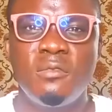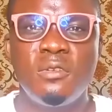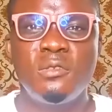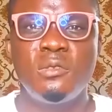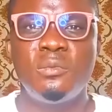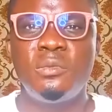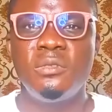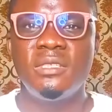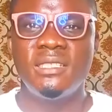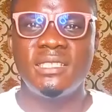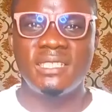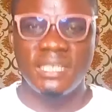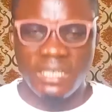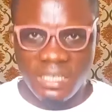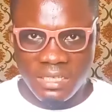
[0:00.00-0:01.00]
you want to put
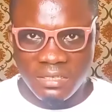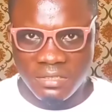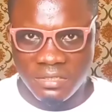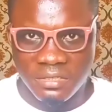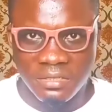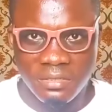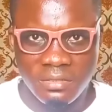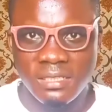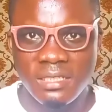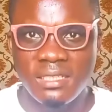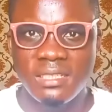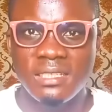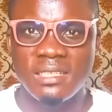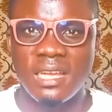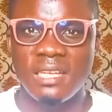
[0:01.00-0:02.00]
is age. This
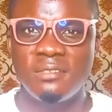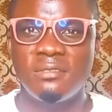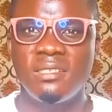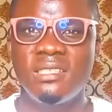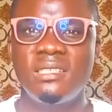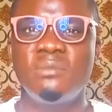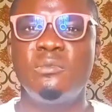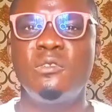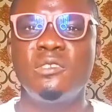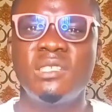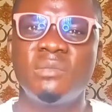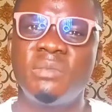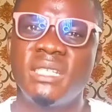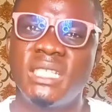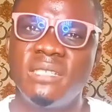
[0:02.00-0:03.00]
is actually more
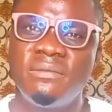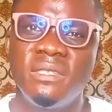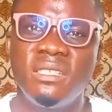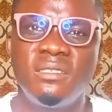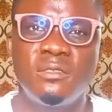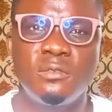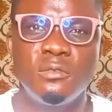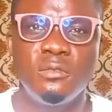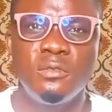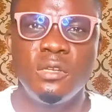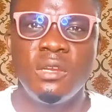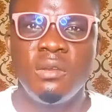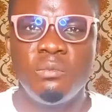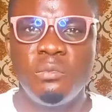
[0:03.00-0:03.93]
specific to